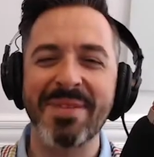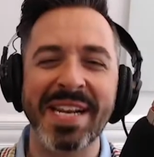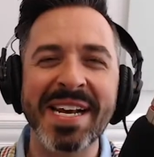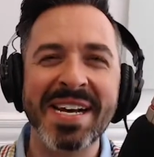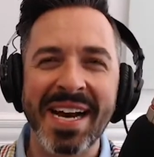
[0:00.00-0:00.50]
I
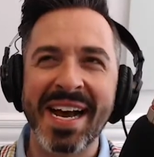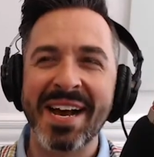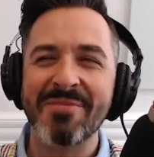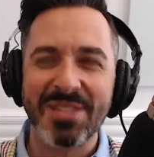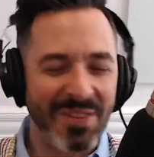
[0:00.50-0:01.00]
mean,
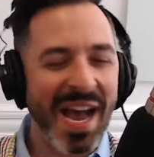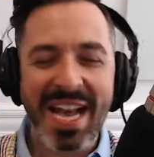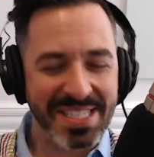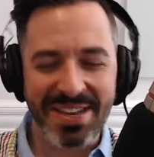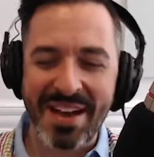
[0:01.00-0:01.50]
what's fun?
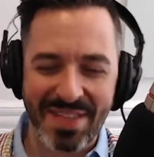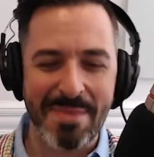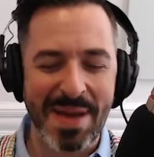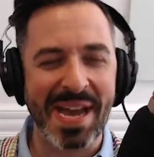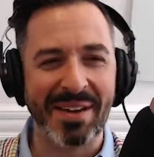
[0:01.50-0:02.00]
I still have
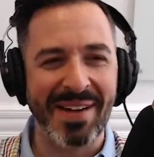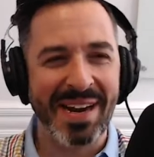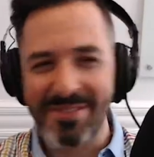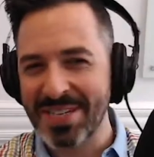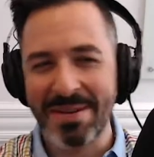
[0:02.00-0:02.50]
that pan, right? Every